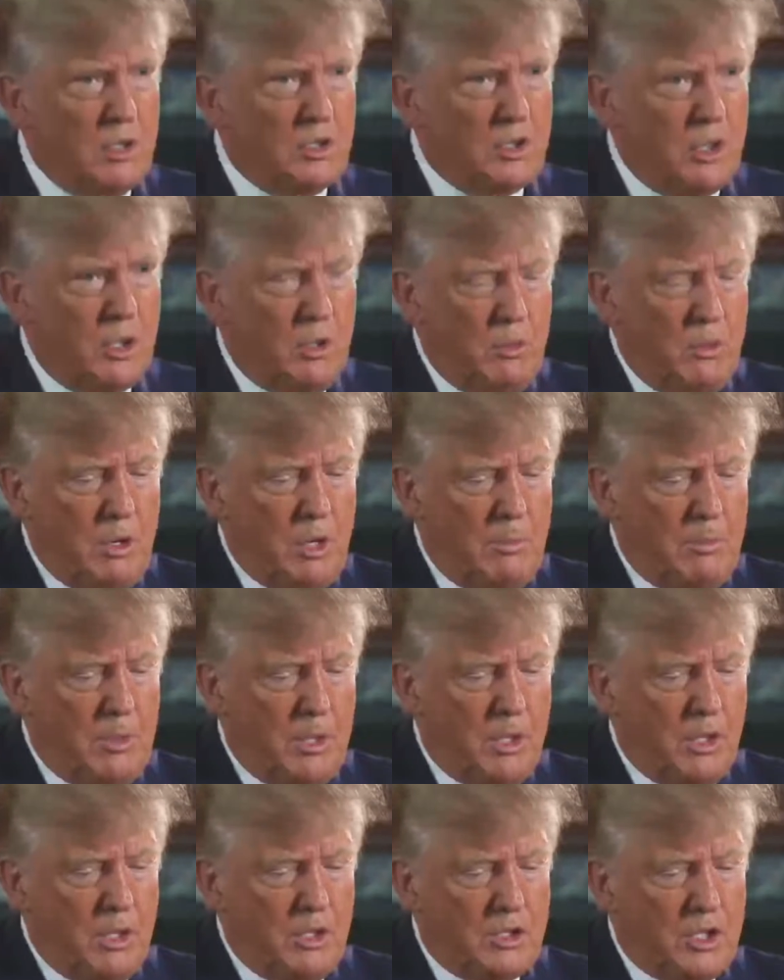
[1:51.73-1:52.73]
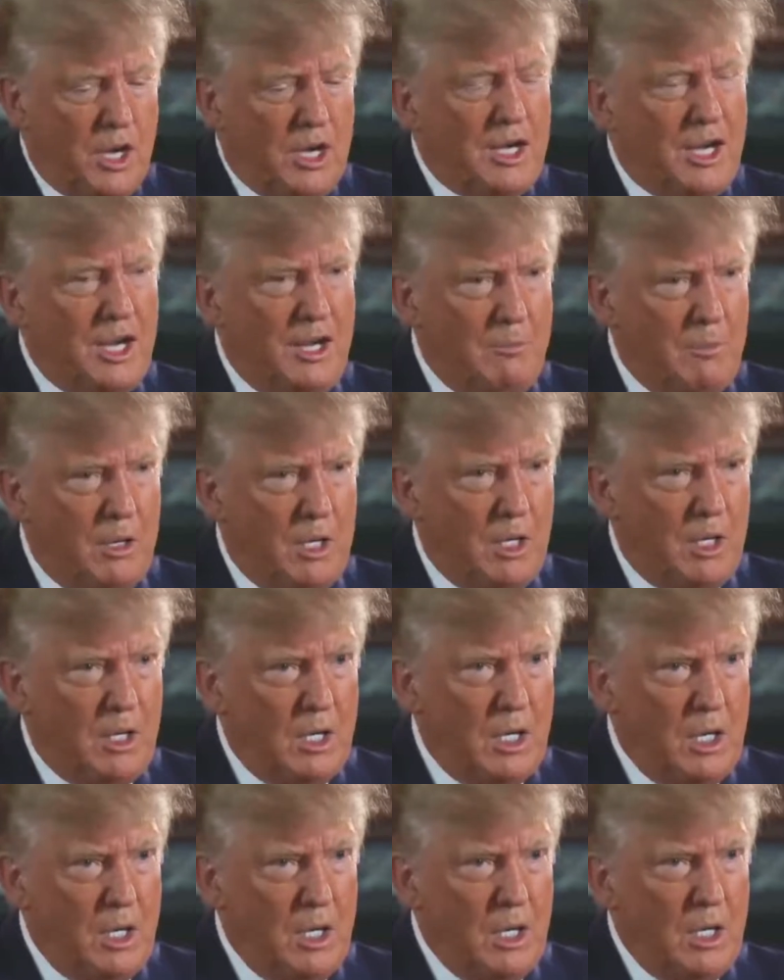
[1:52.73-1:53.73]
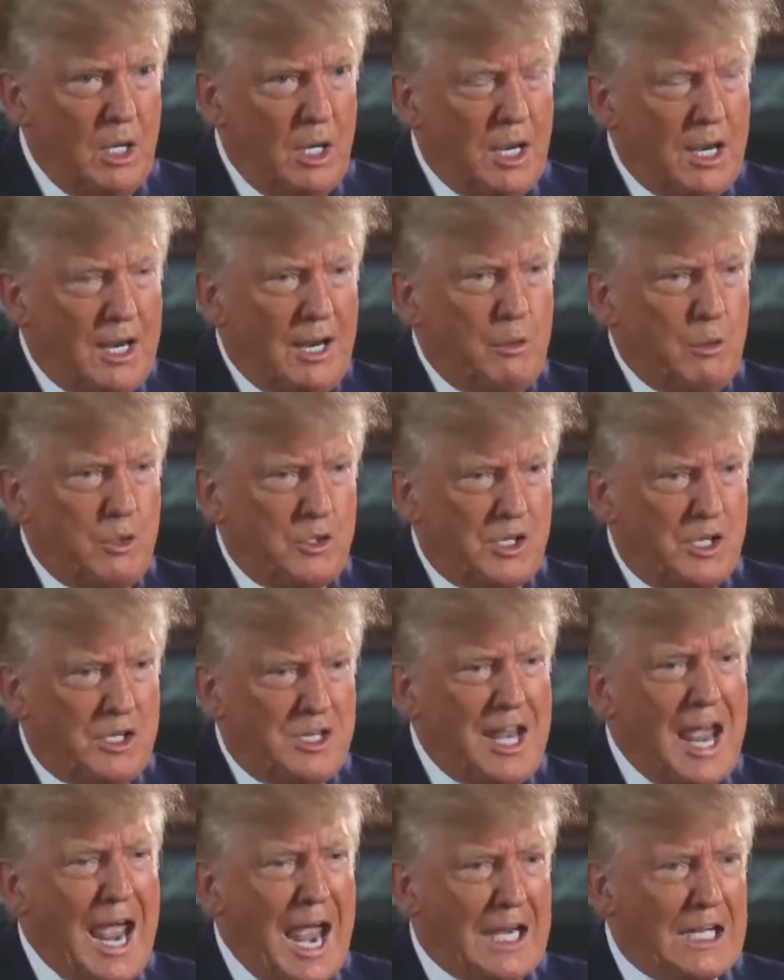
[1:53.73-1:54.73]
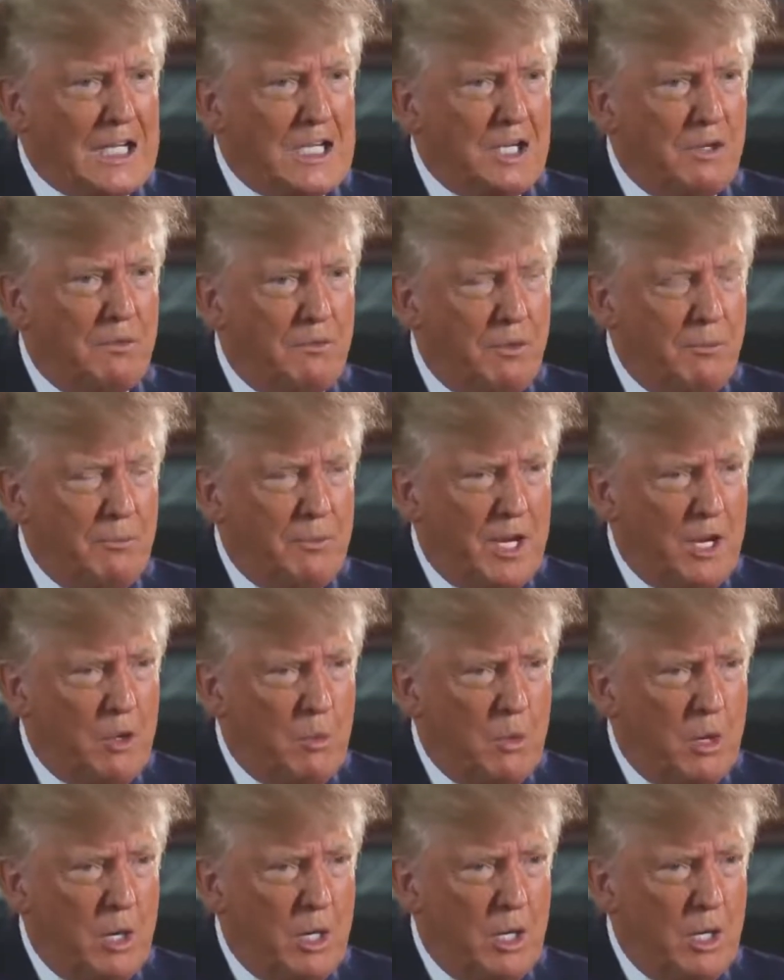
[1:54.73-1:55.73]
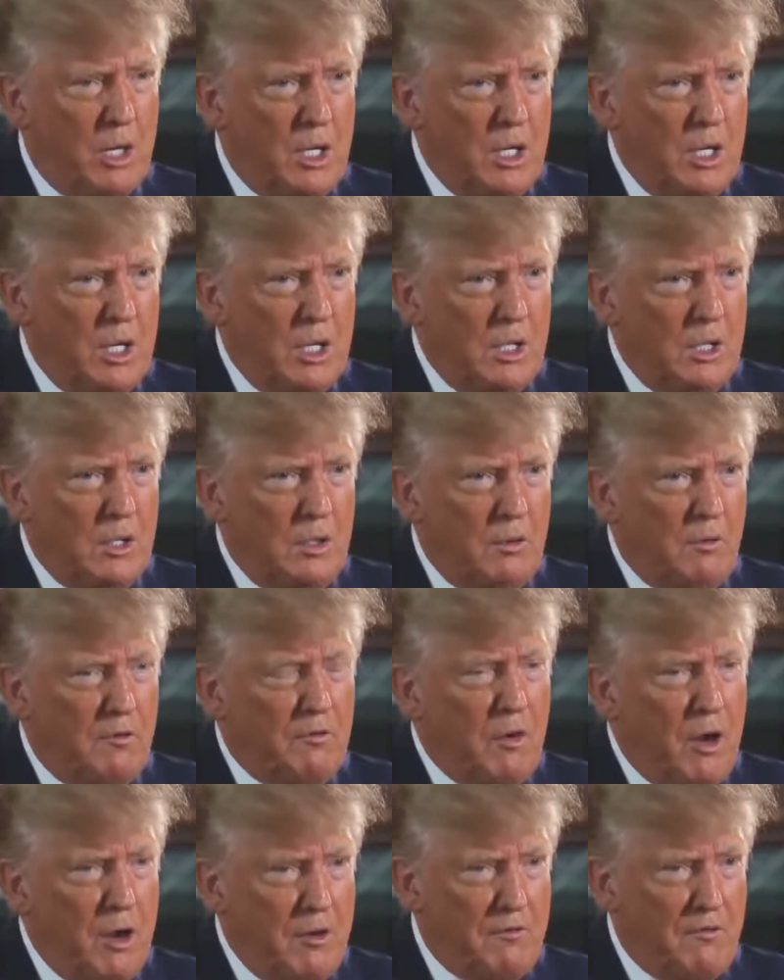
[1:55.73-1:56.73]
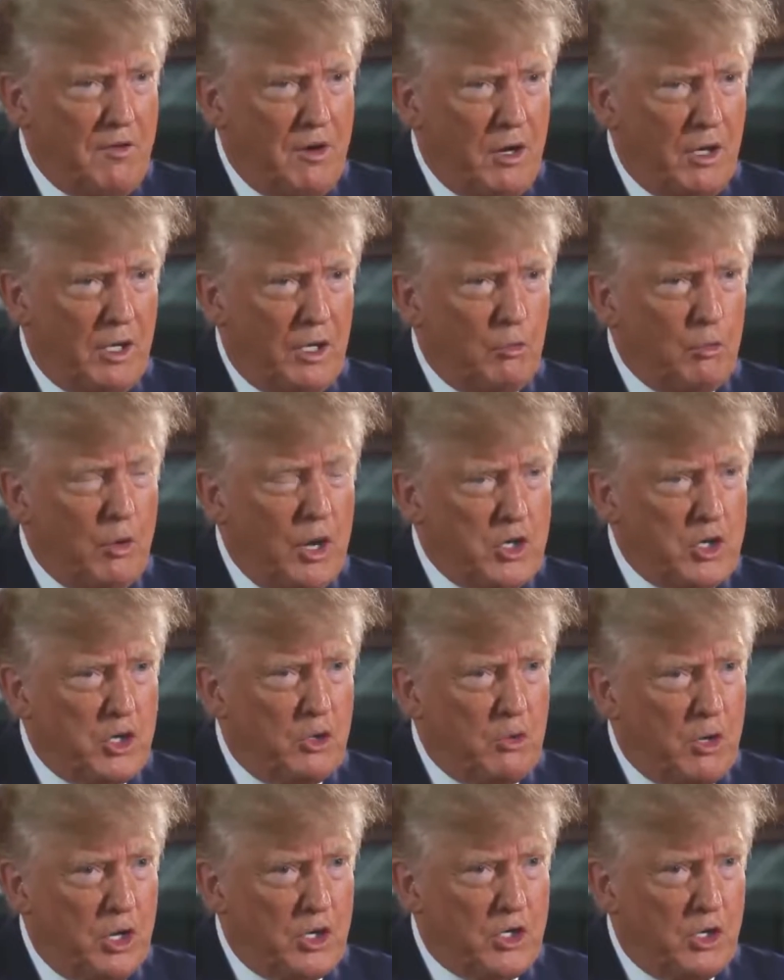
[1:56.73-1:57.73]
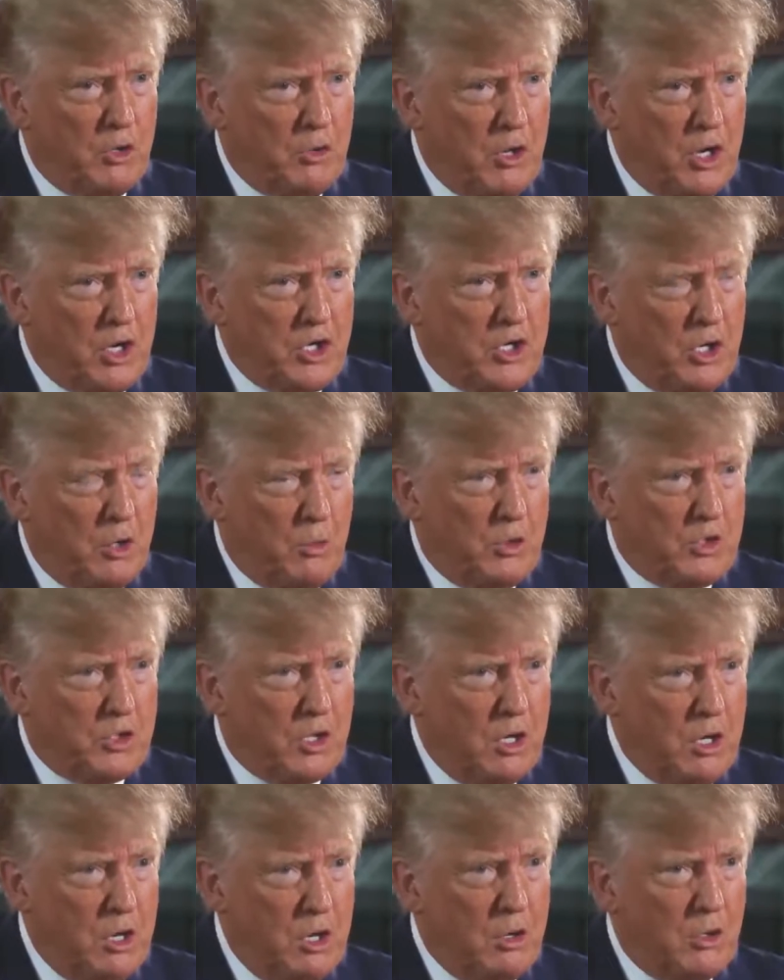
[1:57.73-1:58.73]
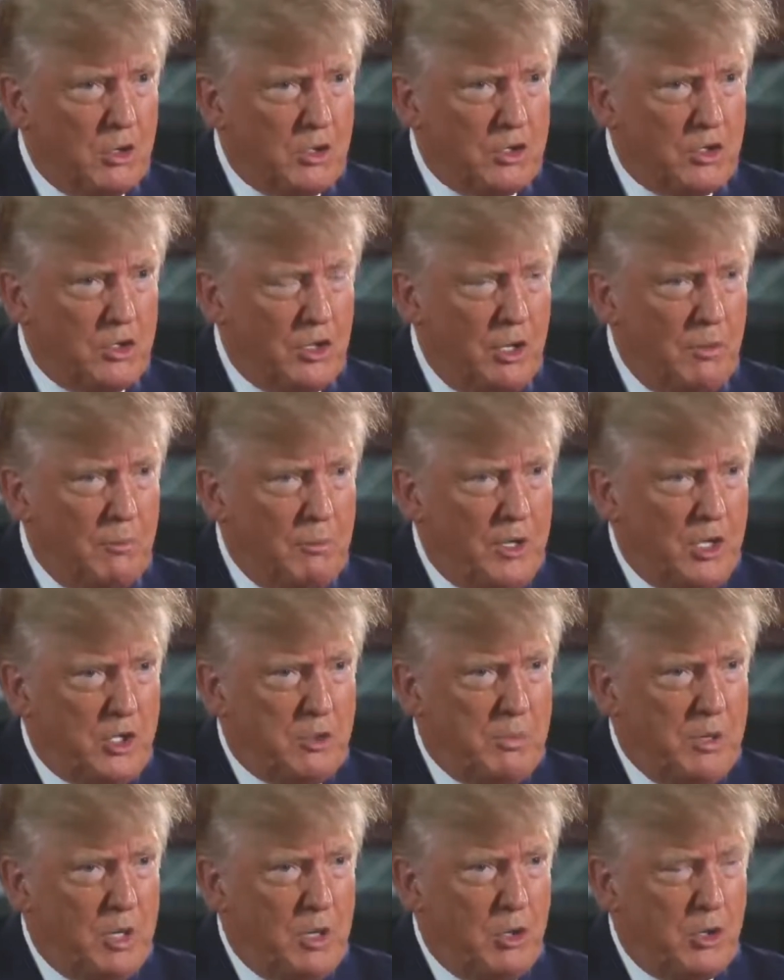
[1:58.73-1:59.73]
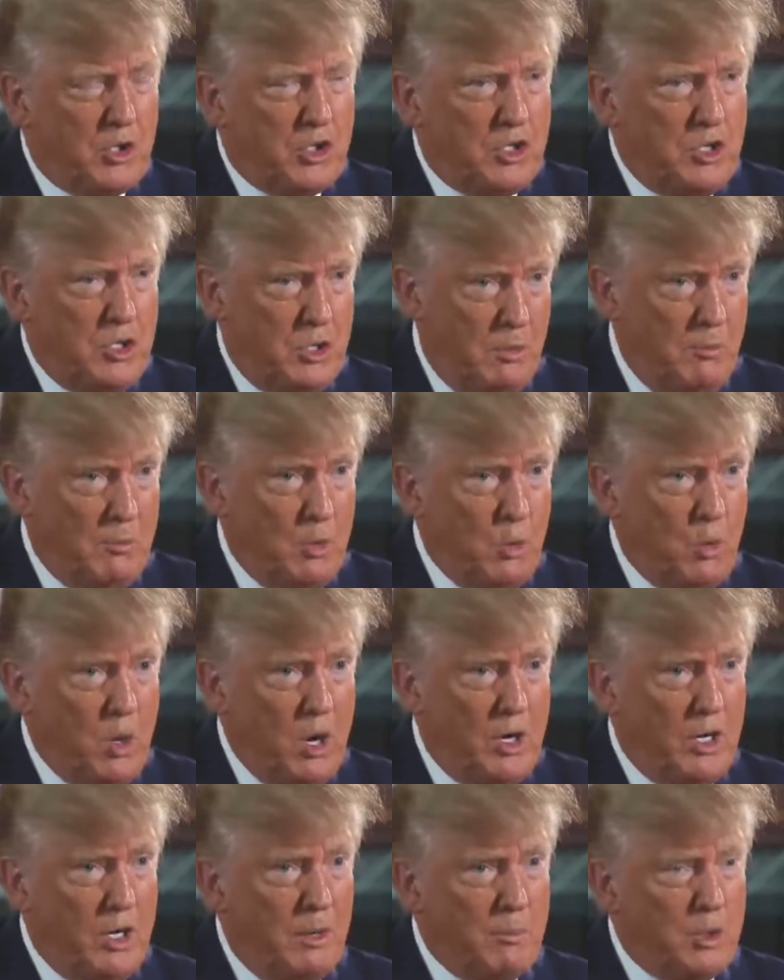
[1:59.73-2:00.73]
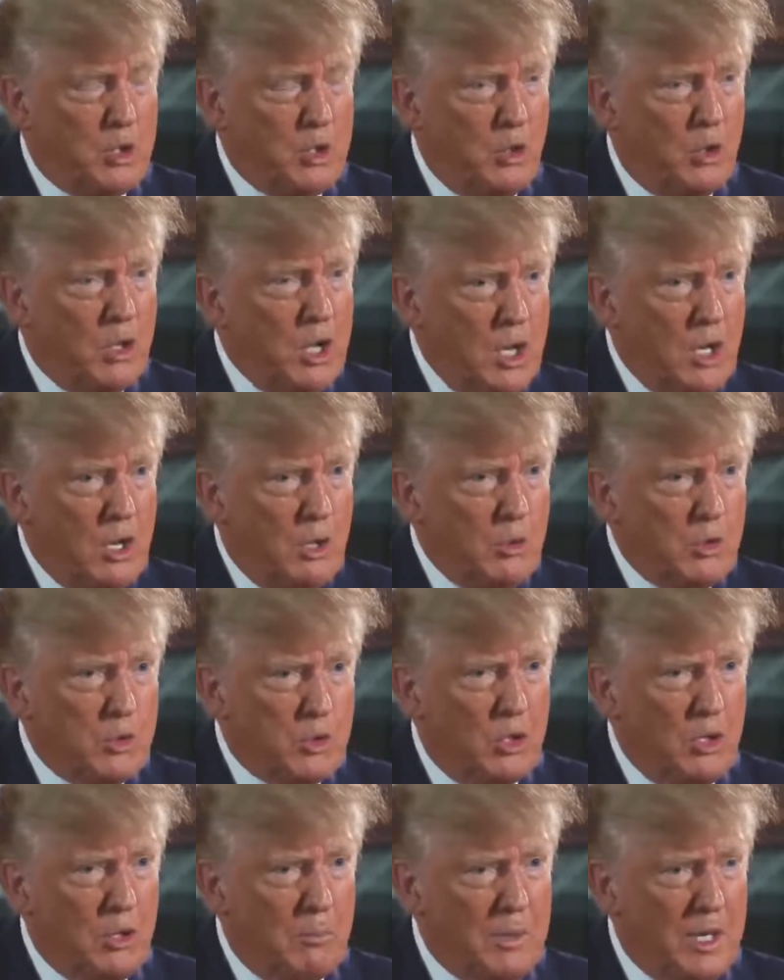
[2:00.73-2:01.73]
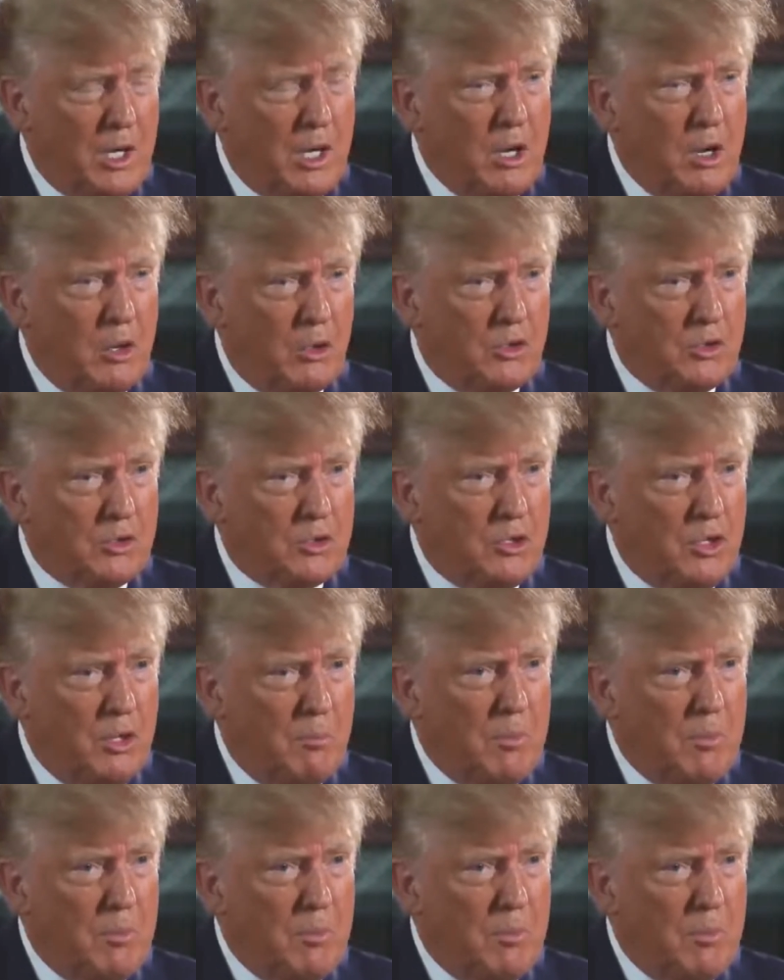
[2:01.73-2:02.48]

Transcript: a certain way because I came in and I was attacked from day one unfairly. Russia, Russia, Russia was a hoax. The impeachment hoax, number one, number two. It was all a big hoax, the